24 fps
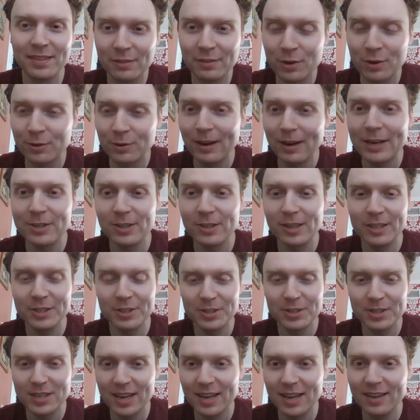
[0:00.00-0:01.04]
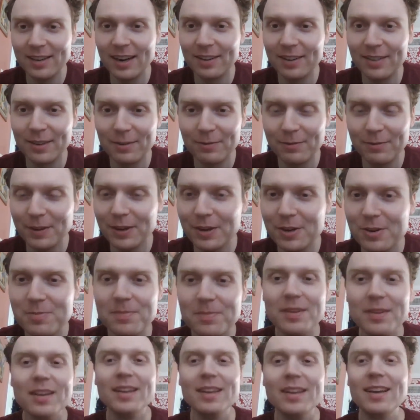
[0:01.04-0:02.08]
Congratulations on the
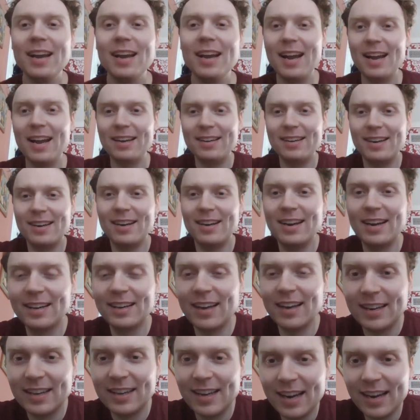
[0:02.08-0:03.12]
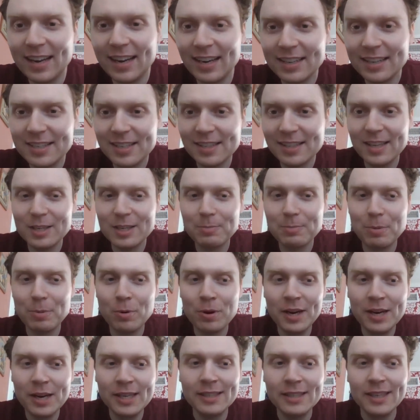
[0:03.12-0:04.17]
film and getting it to this
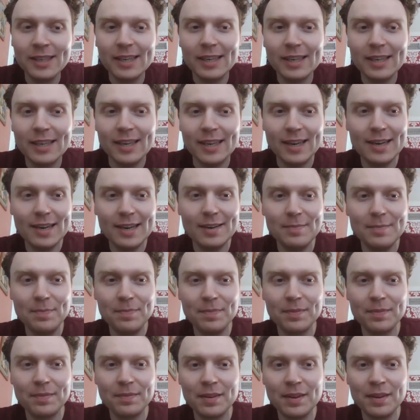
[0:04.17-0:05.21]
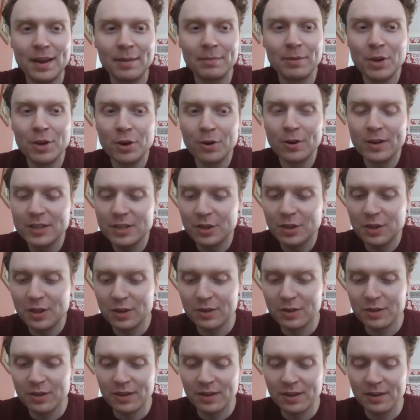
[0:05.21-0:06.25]
point. I'm curious,
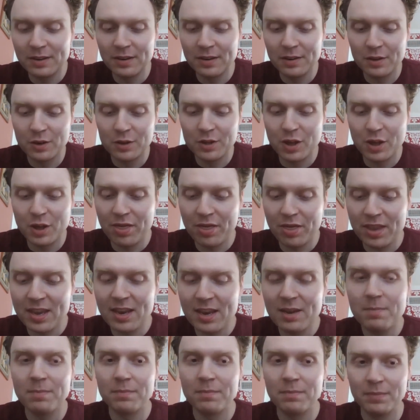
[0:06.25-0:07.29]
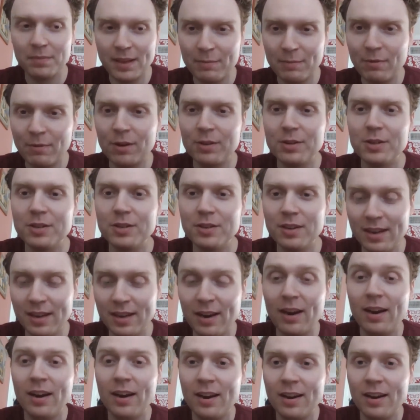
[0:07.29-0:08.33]
there's a theme that runs
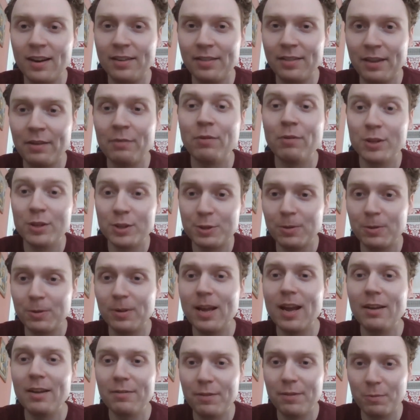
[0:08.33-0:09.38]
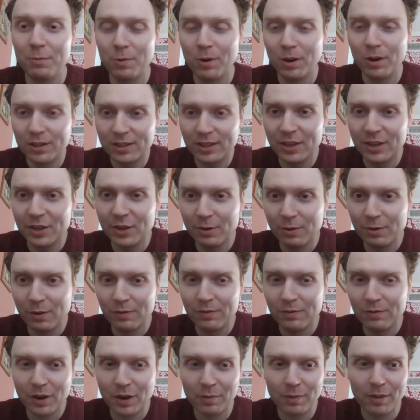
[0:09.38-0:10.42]
through a lot of the works that you
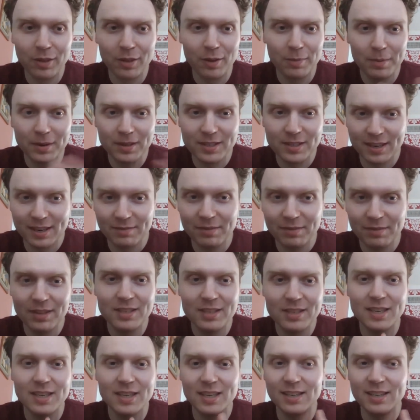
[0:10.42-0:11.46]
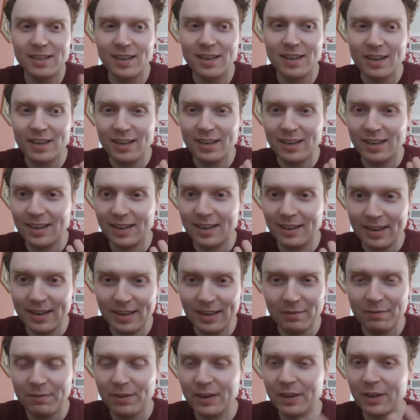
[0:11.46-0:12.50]
have done, whether it be St. Vincent,
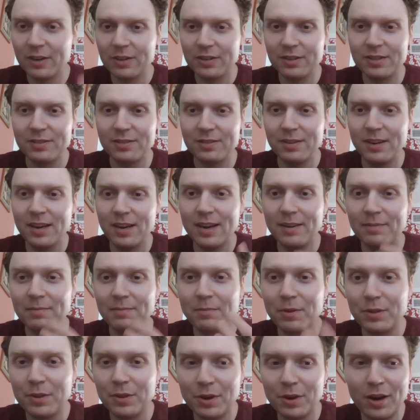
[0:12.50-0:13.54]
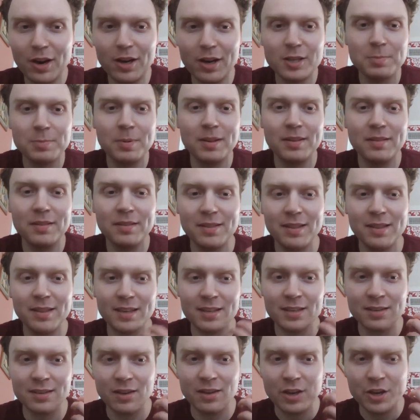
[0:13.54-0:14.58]
Hidden Figures, with your husband,
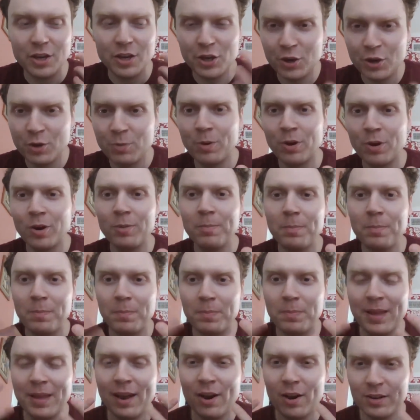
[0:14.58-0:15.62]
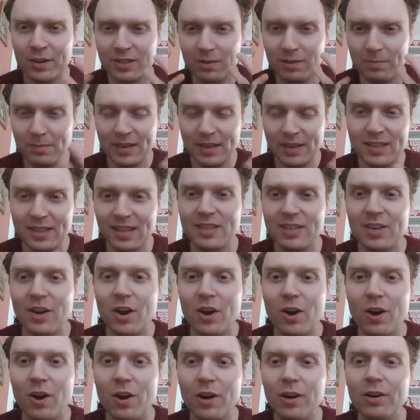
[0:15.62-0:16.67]
this humor that also meets this
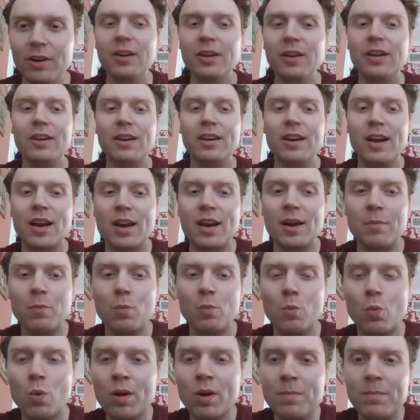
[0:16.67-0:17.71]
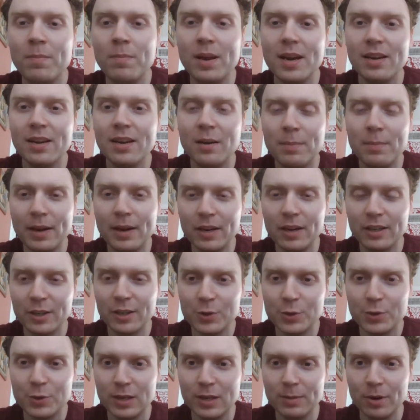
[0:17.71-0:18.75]
heart. What made
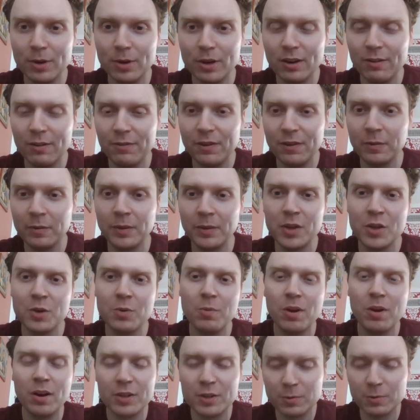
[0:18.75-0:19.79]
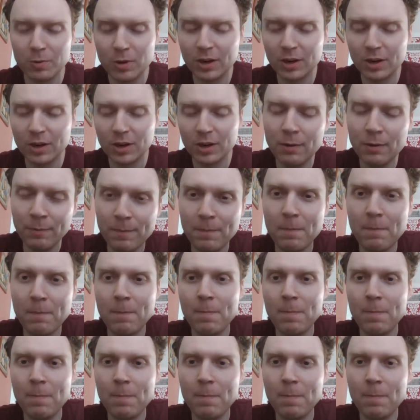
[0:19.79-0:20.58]
American Dreamer a film that you wanted to work on?